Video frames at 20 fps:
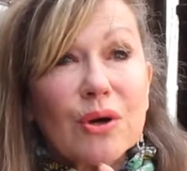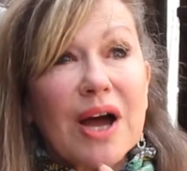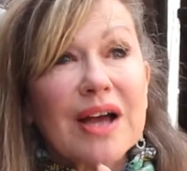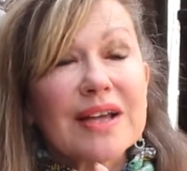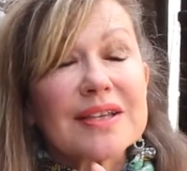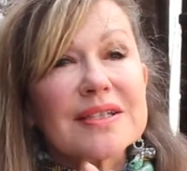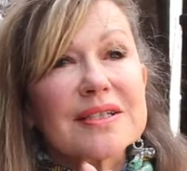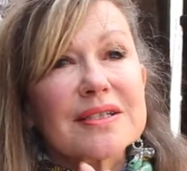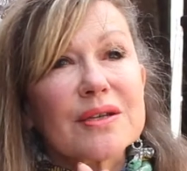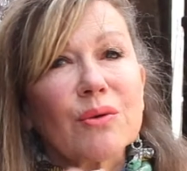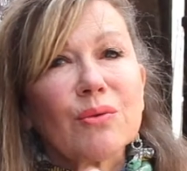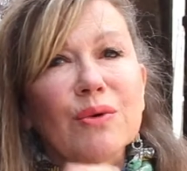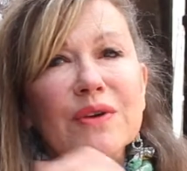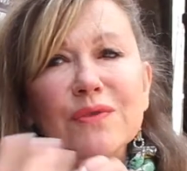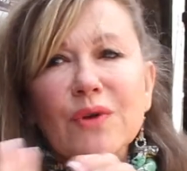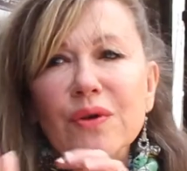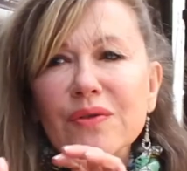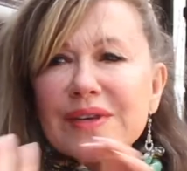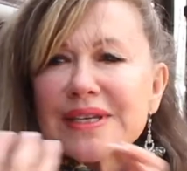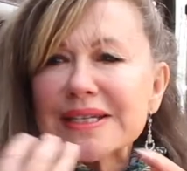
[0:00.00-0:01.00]
And so we've
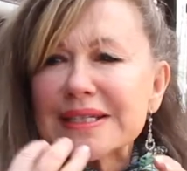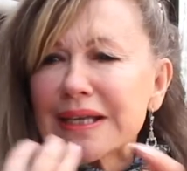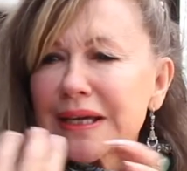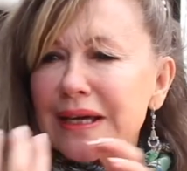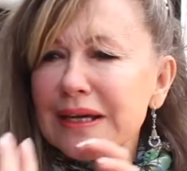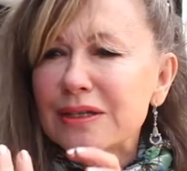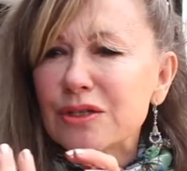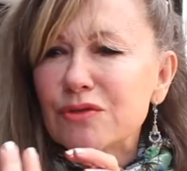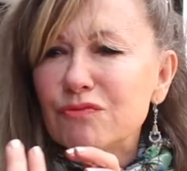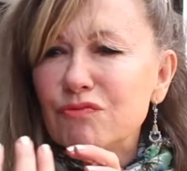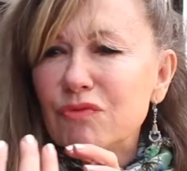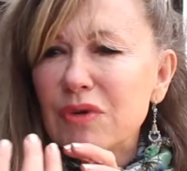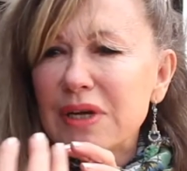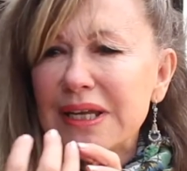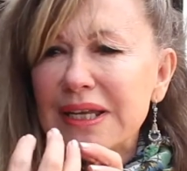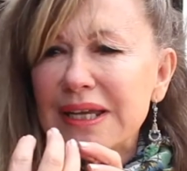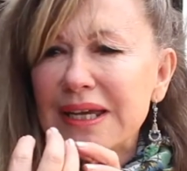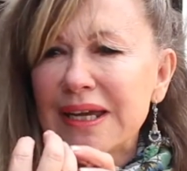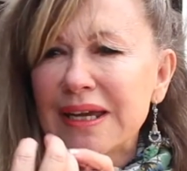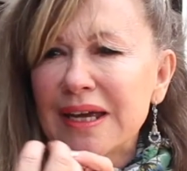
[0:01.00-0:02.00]
got this
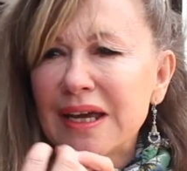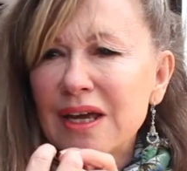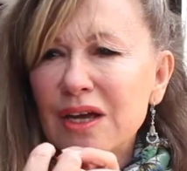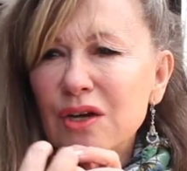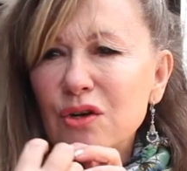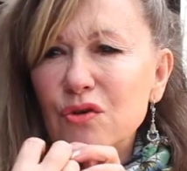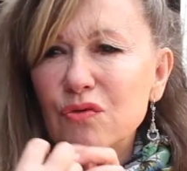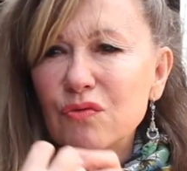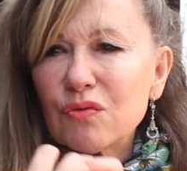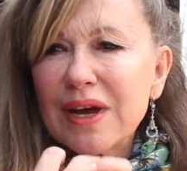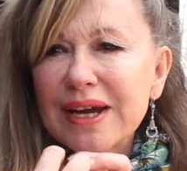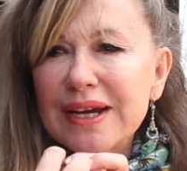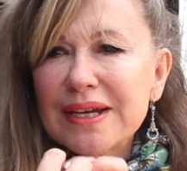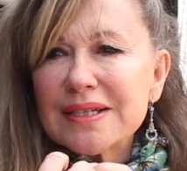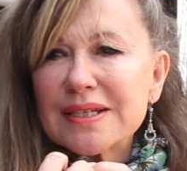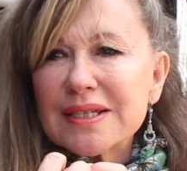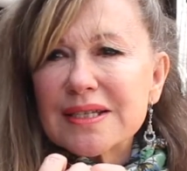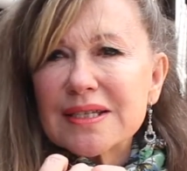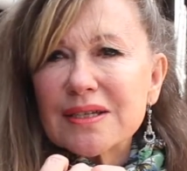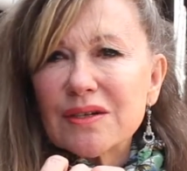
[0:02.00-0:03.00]
really
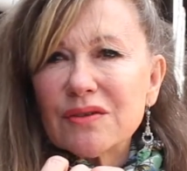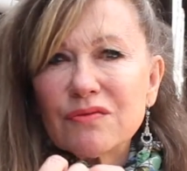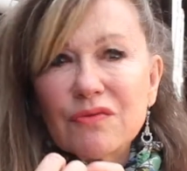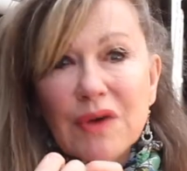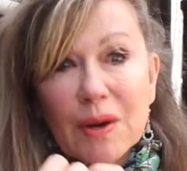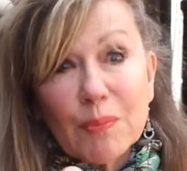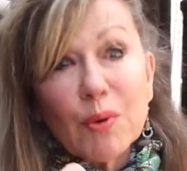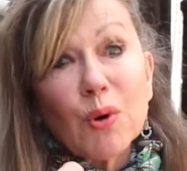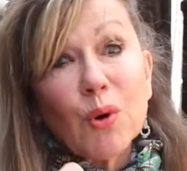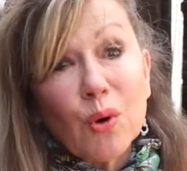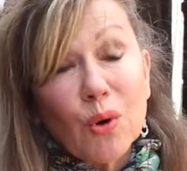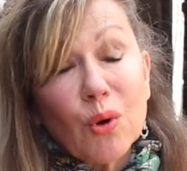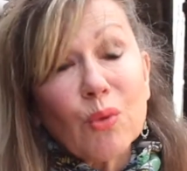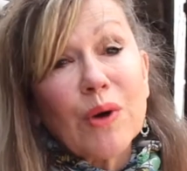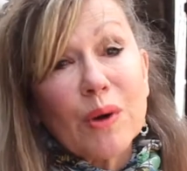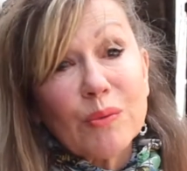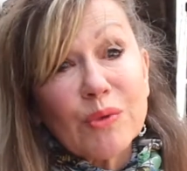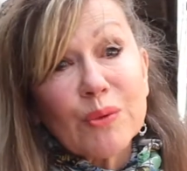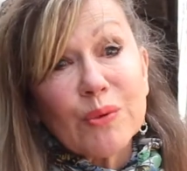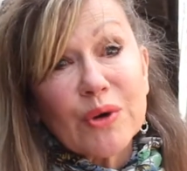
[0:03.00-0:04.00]
great rapport
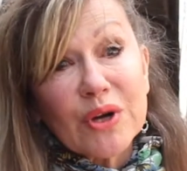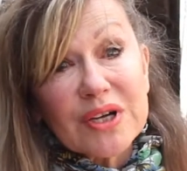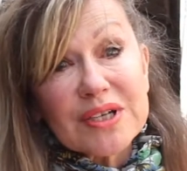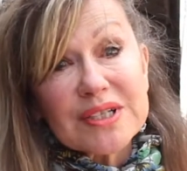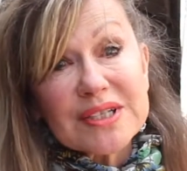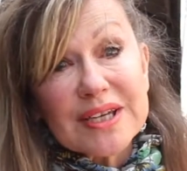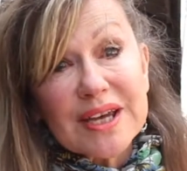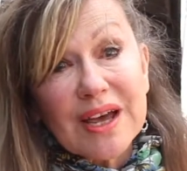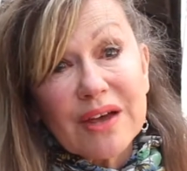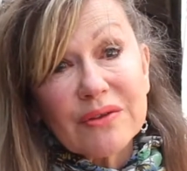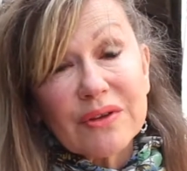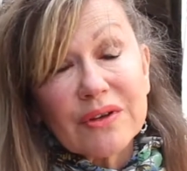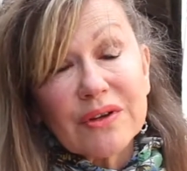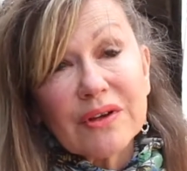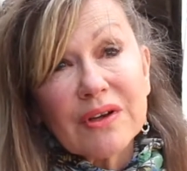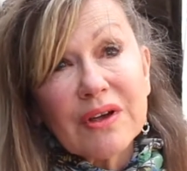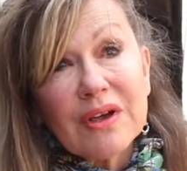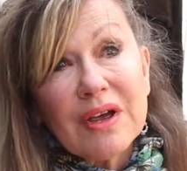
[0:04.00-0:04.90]
when we work together,